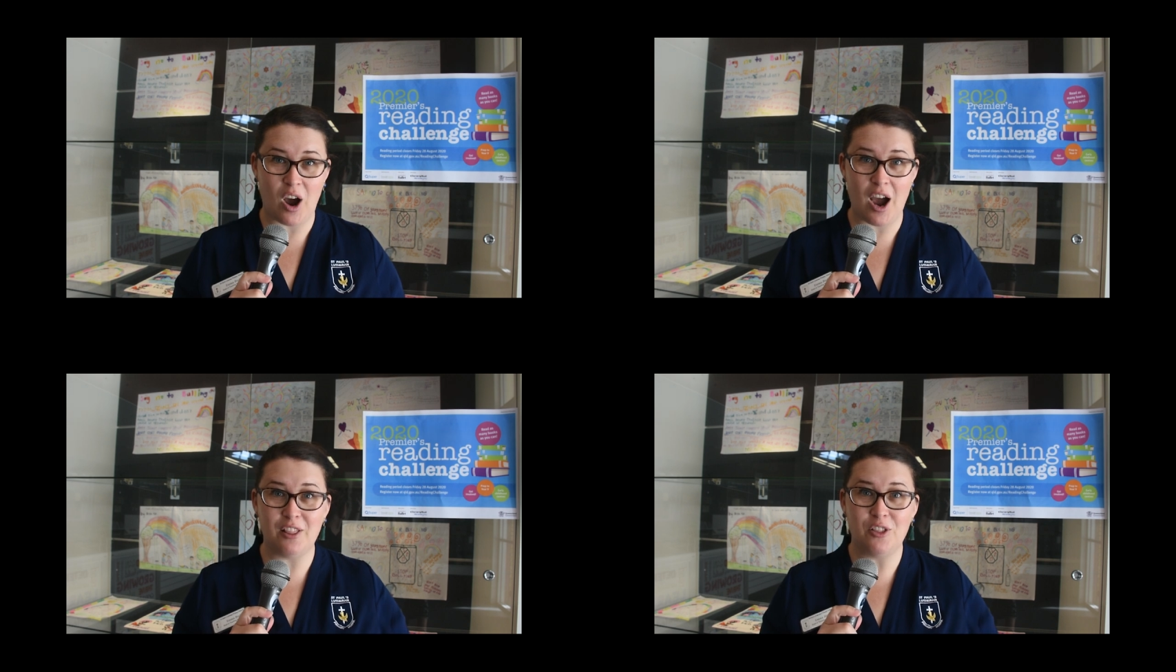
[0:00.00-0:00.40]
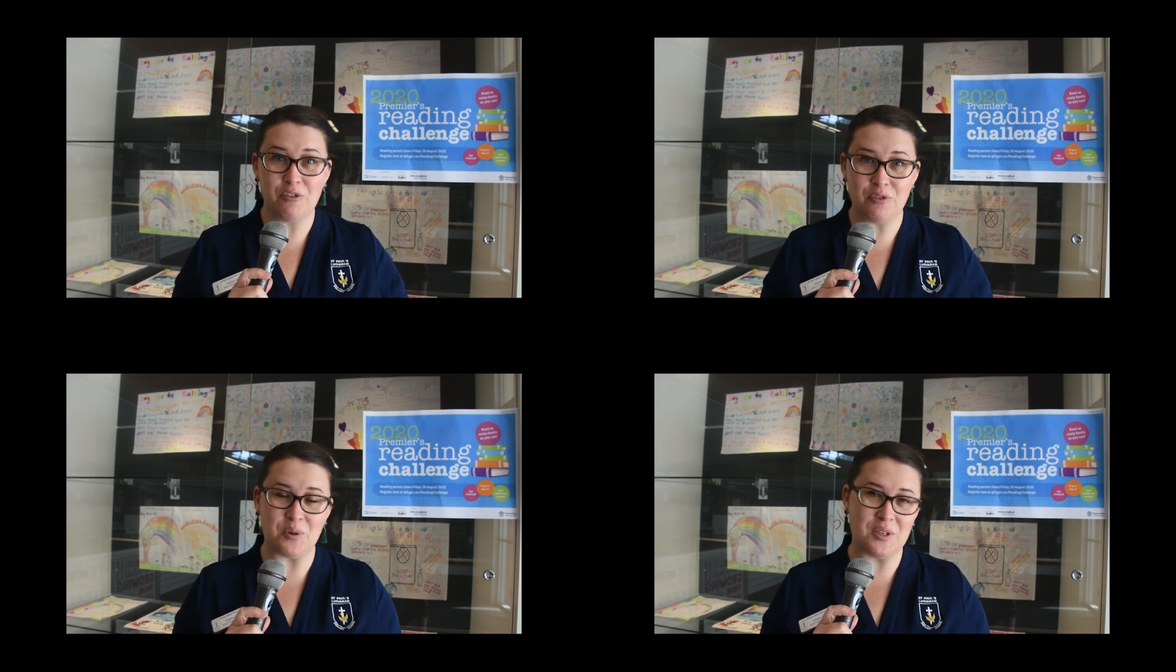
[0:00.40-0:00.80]
I look
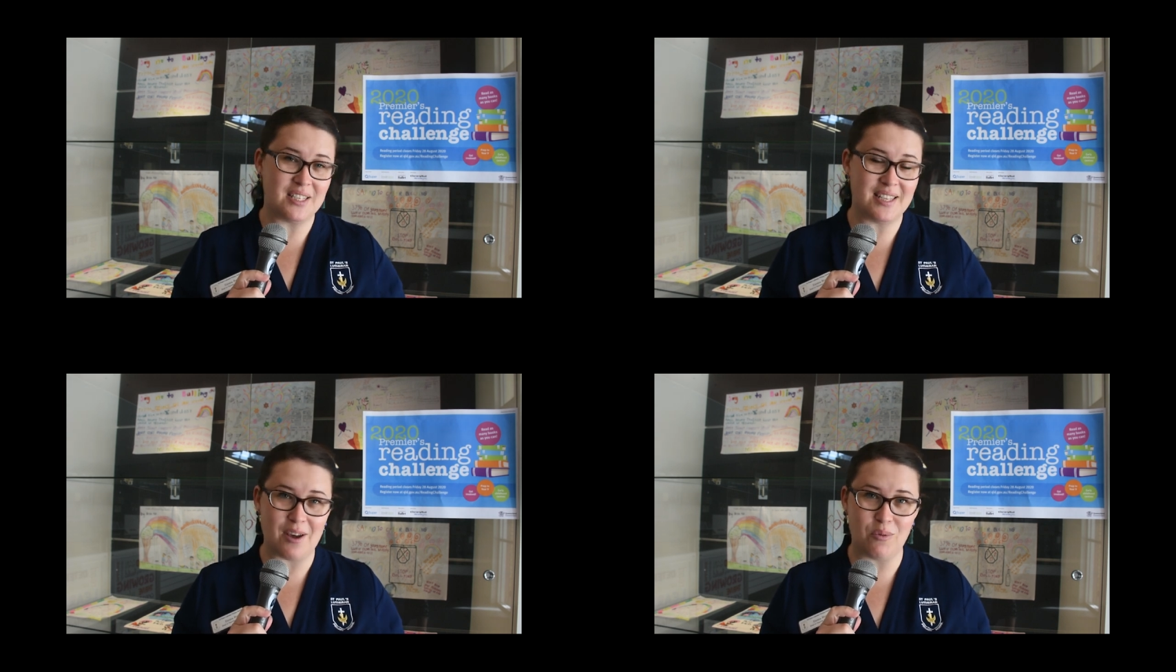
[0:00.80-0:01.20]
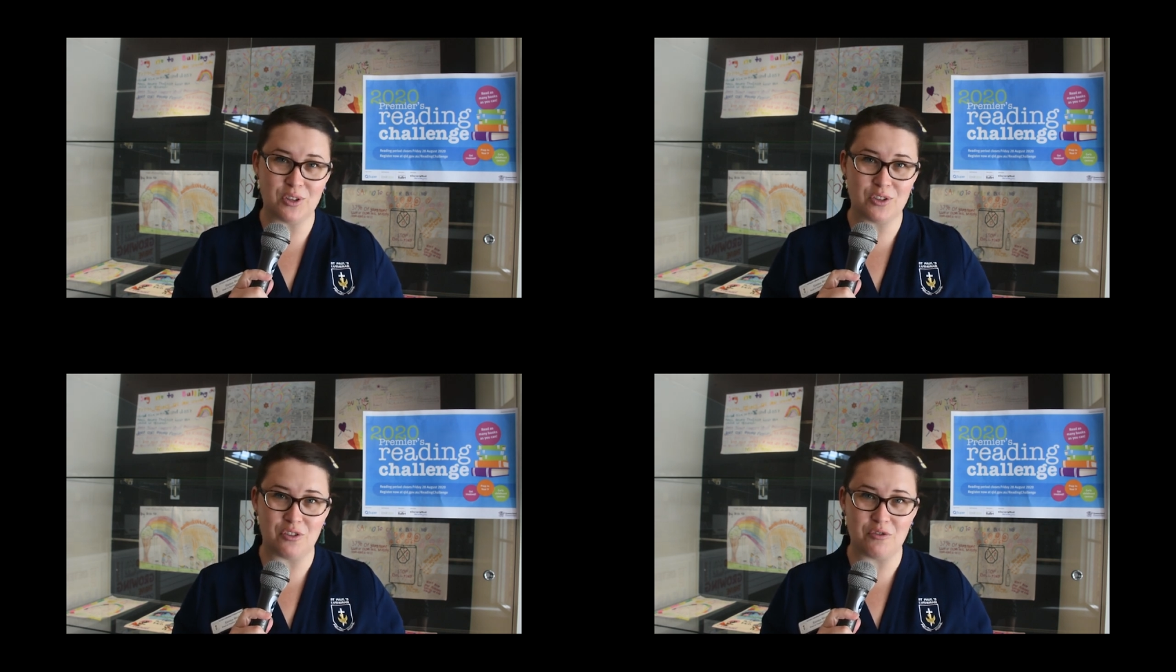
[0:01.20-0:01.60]
forward to seeing what
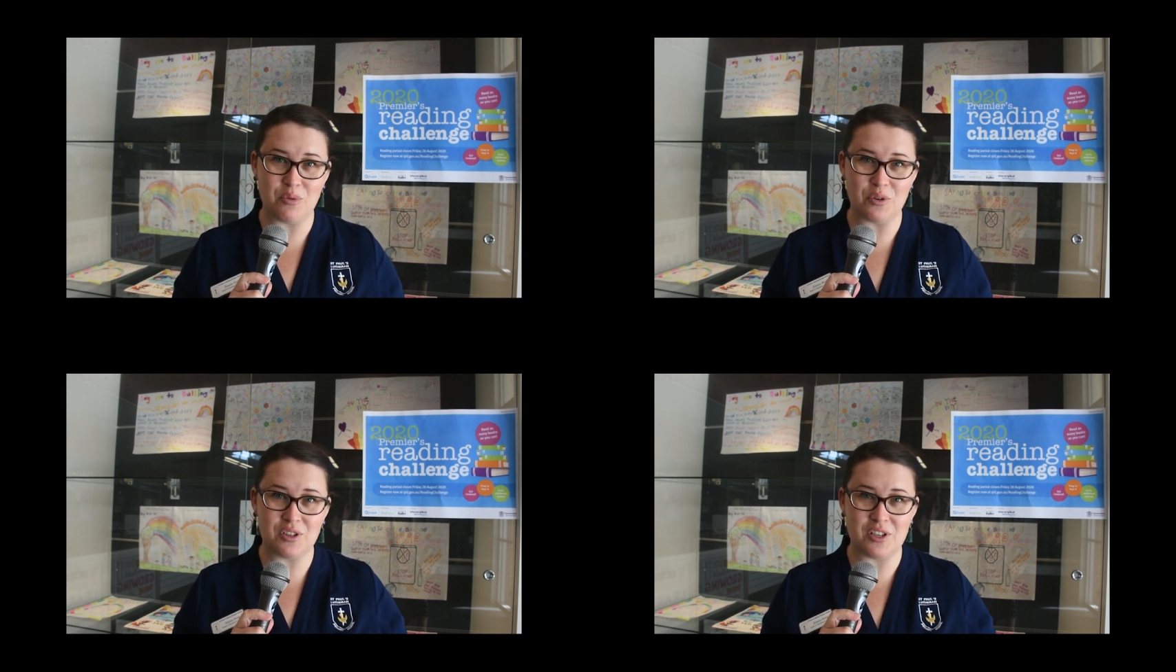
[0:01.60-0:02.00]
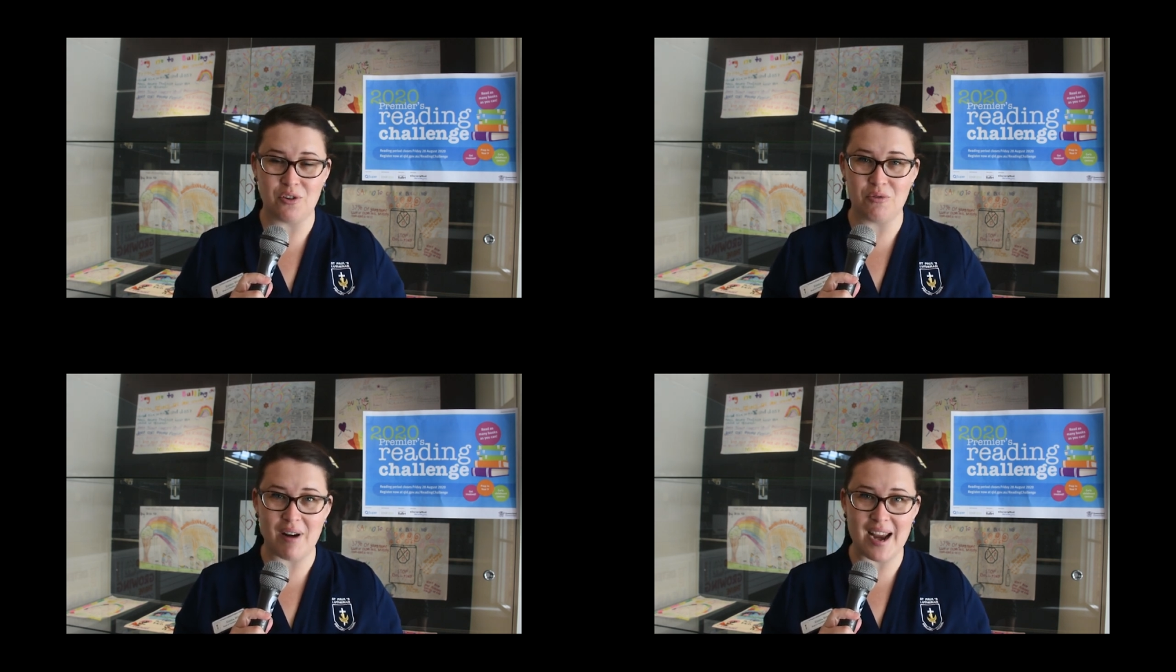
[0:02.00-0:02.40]
sort of books
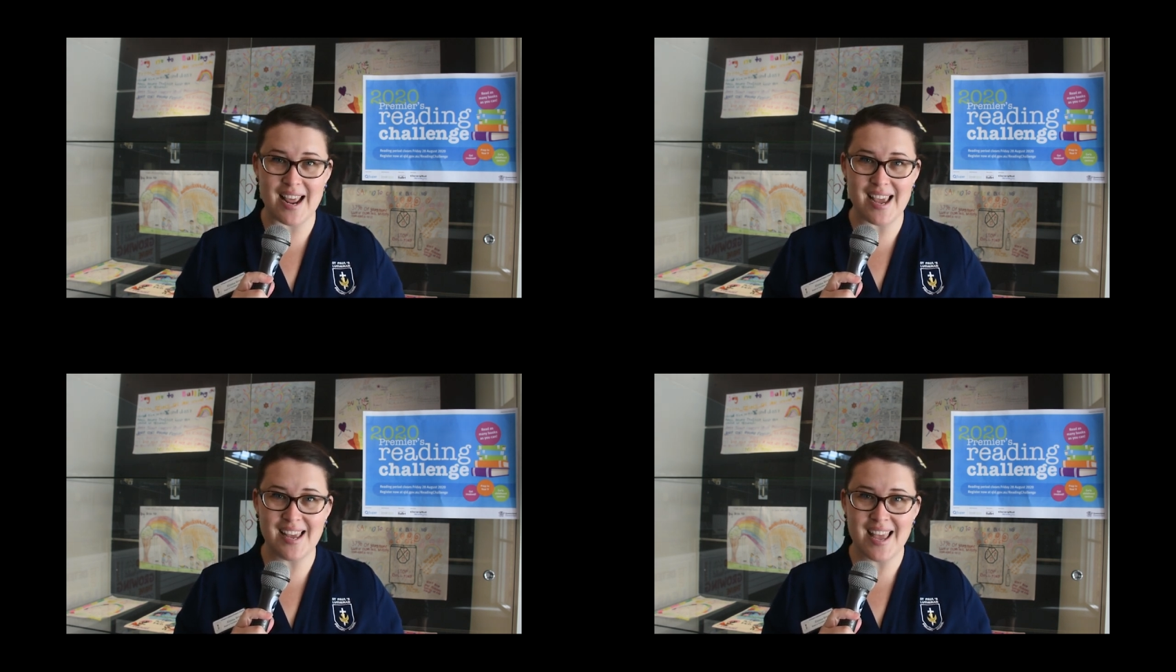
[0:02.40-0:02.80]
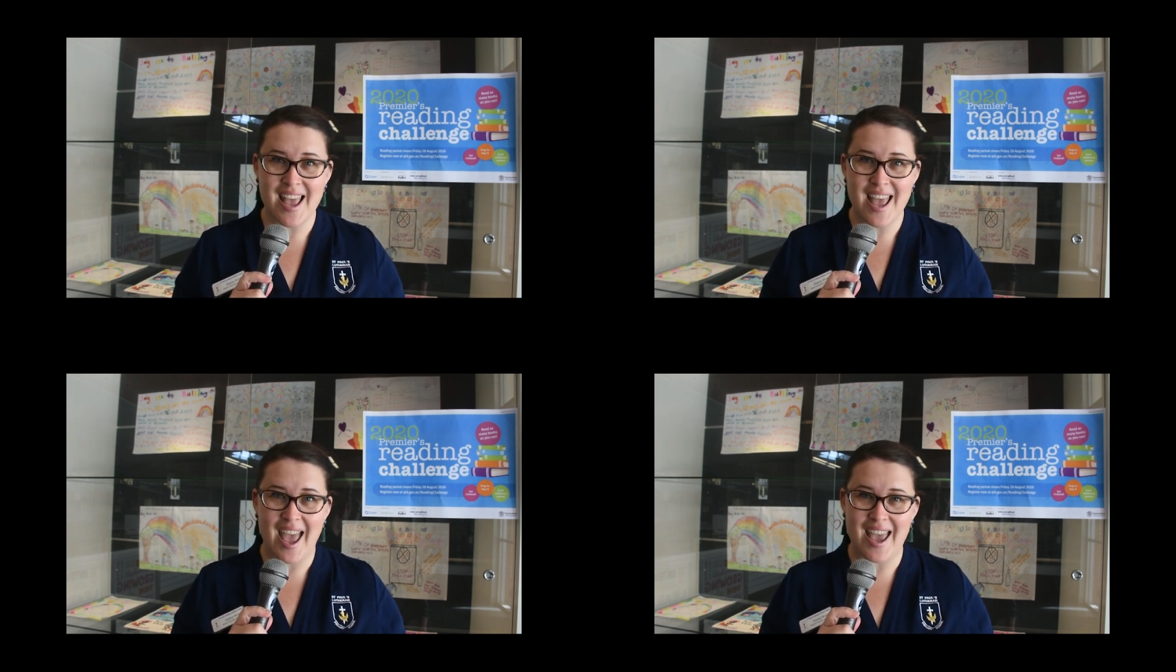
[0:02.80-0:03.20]
you're reading,
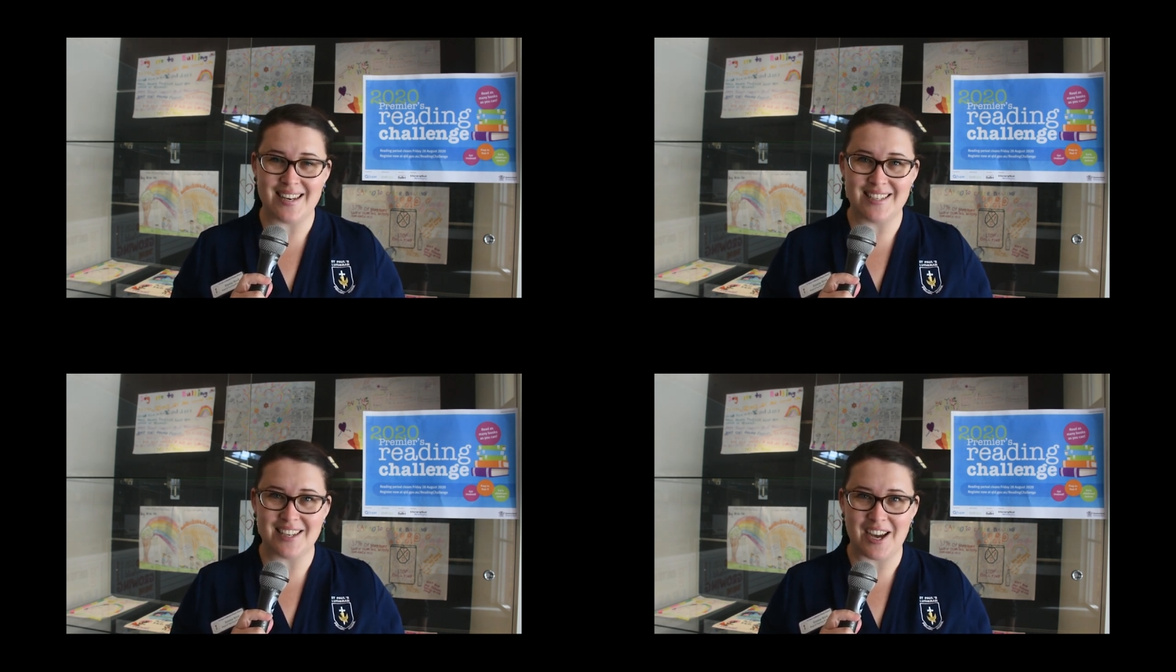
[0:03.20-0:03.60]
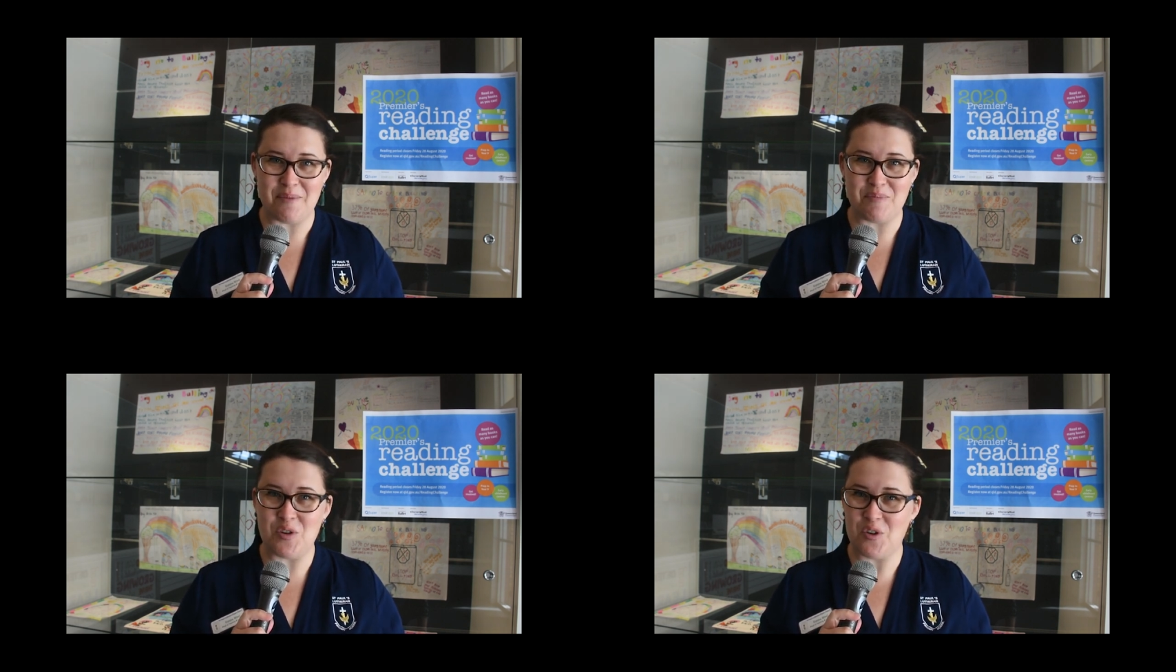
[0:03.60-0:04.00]
and
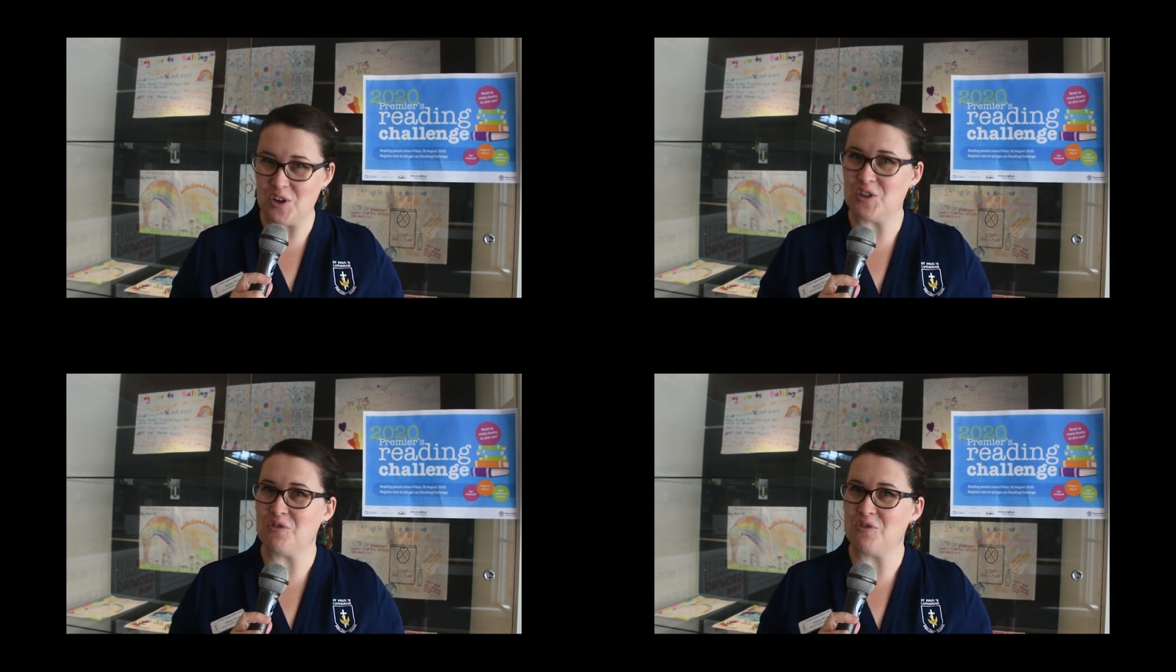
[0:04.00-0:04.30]
you're going